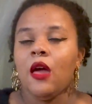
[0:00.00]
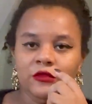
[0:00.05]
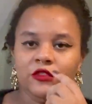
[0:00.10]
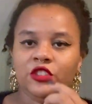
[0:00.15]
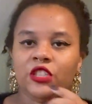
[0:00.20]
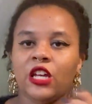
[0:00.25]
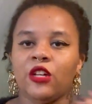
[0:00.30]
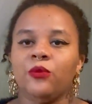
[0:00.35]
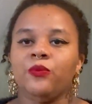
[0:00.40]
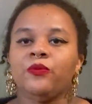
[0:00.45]

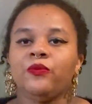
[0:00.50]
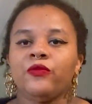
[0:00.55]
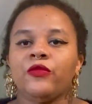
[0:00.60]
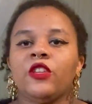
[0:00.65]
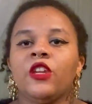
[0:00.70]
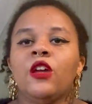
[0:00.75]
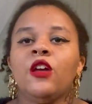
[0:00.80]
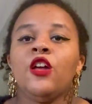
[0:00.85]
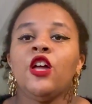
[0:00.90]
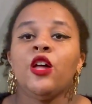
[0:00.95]
So,
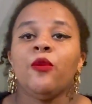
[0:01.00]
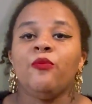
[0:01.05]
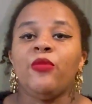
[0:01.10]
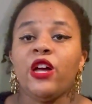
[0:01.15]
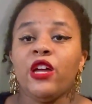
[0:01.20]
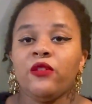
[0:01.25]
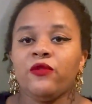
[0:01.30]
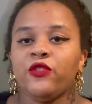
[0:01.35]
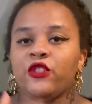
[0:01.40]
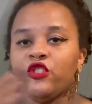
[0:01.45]

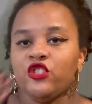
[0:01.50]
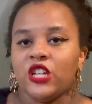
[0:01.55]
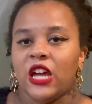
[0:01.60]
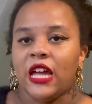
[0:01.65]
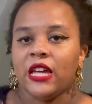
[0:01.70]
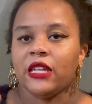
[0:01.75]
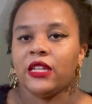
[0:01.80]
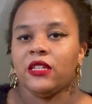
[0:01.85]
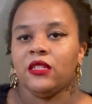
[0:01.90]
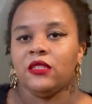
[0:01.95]
Burn for
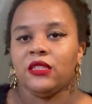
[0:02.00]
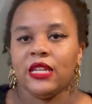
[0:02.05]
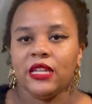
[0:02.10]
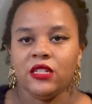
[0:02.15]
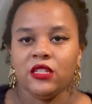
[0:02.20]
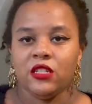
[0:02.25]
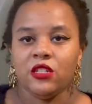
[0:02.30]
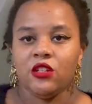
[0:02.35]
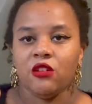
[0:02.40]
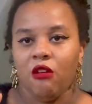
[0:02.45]
Jack is
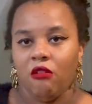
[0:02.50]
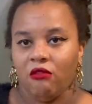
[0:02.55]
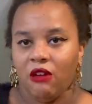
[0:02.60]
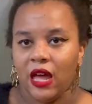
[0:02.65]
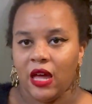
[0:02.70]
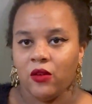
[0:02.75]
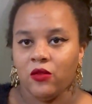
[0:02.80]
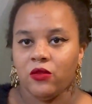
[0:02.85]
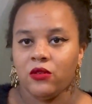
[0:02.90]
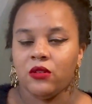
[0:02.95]
centered
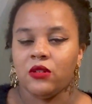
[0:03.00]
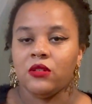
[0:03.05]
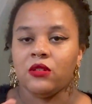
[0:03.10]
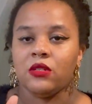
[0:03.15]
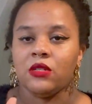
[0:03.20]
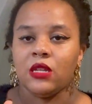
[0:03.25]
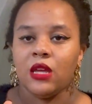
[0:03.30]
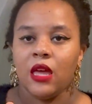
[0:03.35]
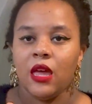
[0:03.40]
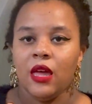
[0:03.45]

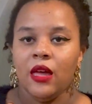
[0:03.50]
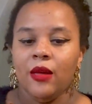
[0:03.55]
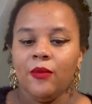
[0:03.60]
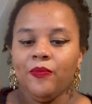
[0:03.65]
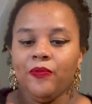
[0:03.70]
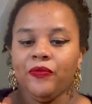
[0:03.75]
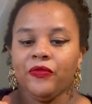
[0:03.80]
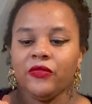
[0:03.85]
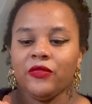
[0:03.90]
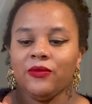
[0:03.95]
around
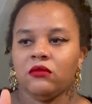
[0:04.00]
um,